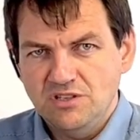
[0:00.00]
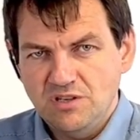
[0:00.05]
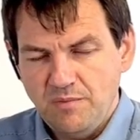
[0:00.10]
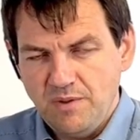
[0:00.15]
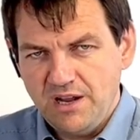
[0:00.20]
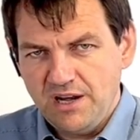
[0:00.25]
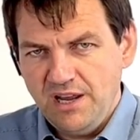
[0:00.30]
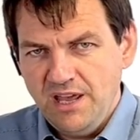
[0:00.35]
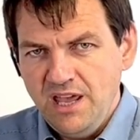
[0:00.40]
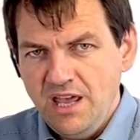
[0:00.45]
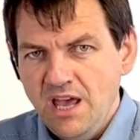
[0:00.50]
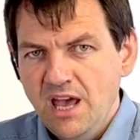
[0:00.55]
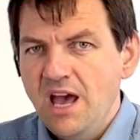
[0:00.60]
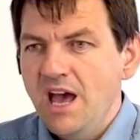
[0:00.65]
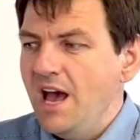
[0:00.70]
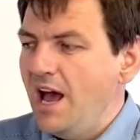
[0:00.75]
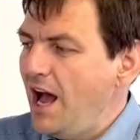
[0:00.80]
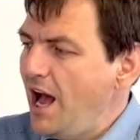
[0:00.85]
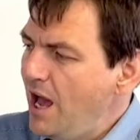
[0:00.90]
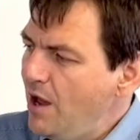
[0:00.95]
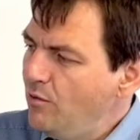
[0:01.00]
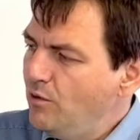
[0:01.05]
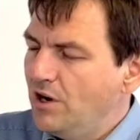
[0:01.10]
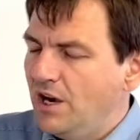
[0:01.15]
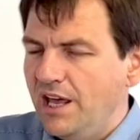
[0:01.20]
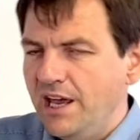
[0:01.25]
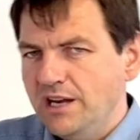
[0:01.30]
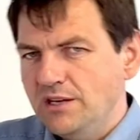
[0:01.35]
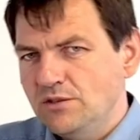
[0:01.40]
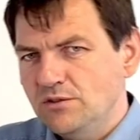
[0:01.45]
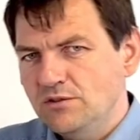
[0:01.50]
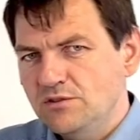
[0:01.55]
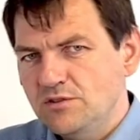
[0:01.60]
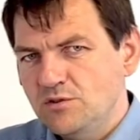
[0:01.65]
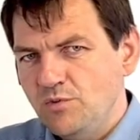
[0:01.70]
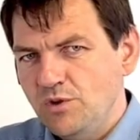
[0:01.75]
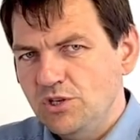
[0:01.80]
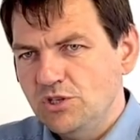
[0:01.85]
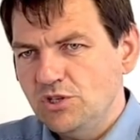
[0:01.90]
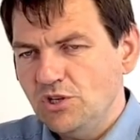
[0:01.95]
typically, I would like to
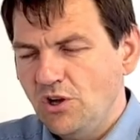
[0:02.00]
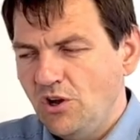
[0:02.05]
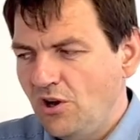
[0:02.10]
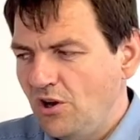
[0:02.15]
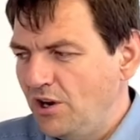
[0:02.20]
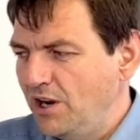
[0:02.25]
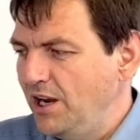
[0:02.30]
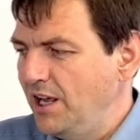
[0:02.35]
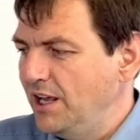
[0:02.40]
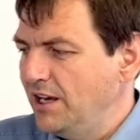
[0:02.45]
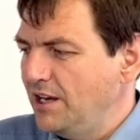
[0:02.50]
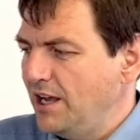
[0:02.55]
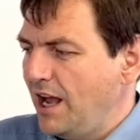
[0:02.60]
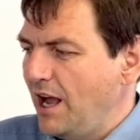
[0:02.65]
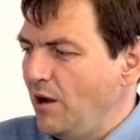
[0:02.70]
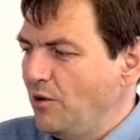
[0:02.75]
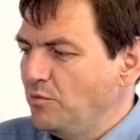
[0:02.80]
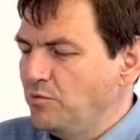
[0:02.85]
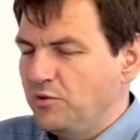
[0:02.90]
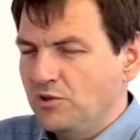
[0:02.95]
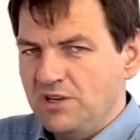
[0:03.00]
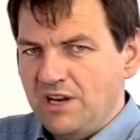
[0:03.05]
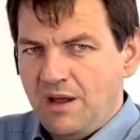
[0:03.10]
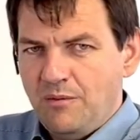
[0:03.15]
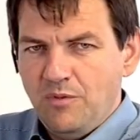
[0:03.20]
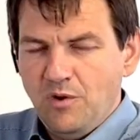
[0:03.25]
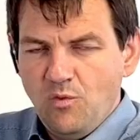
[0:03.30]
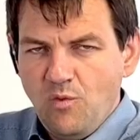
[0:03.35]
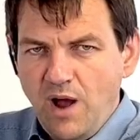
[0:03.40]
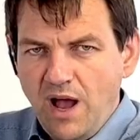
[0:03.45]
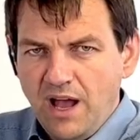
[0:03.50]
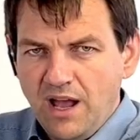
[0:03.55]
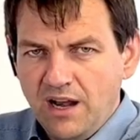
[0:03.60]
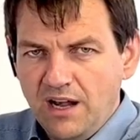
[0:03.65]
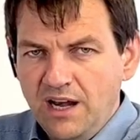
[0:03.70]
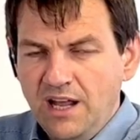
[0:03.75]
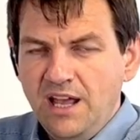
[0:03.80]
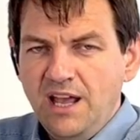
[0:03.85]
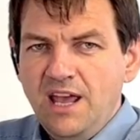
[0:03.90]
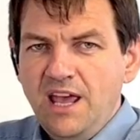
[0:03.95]
switch on the output number
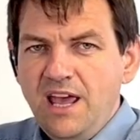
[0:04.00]
1